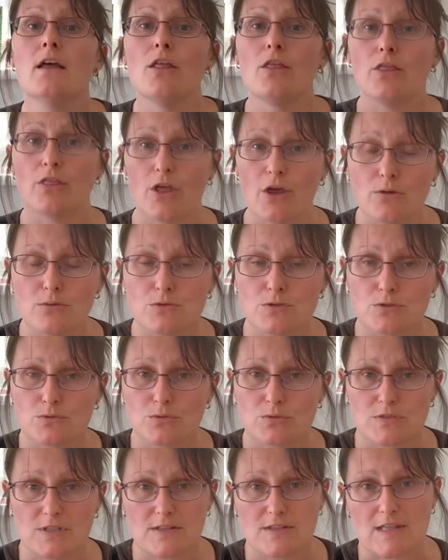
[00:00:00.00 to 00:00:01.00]
Those
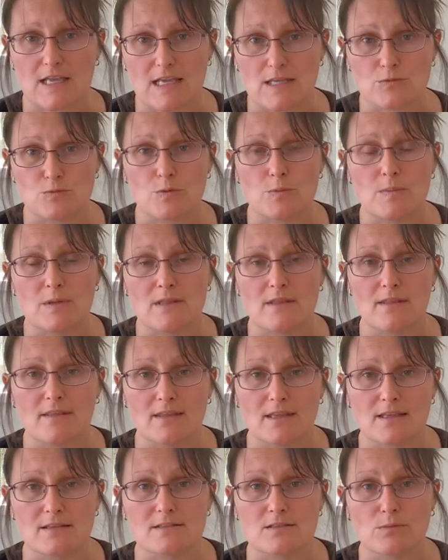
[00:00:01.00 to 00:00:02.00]
sorts of things would be the
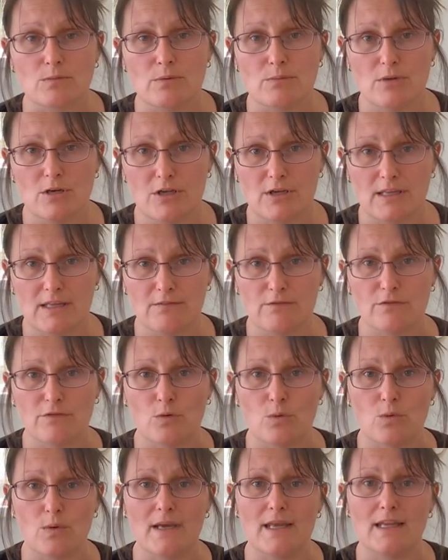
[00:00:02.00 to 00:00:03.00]
things that we were looking for
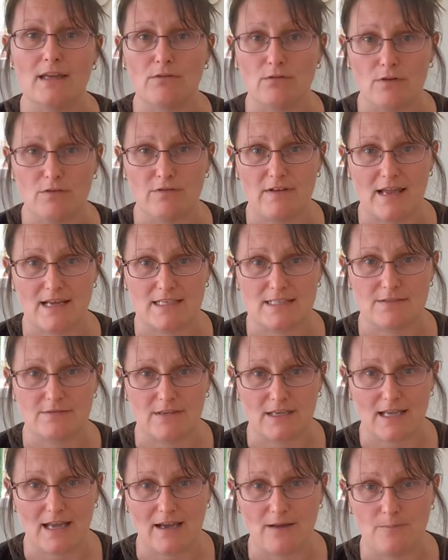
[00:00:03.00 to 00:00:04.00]
in a reflective
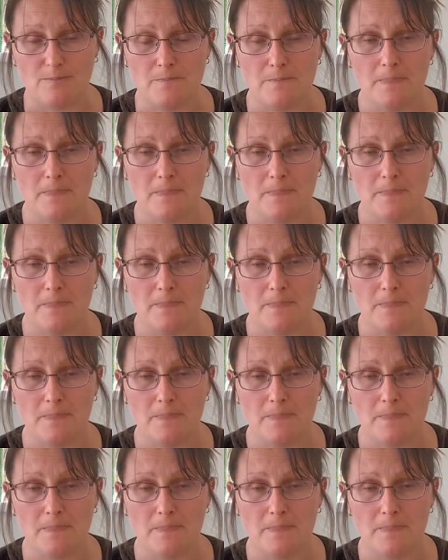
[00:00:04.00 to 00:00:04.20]
account.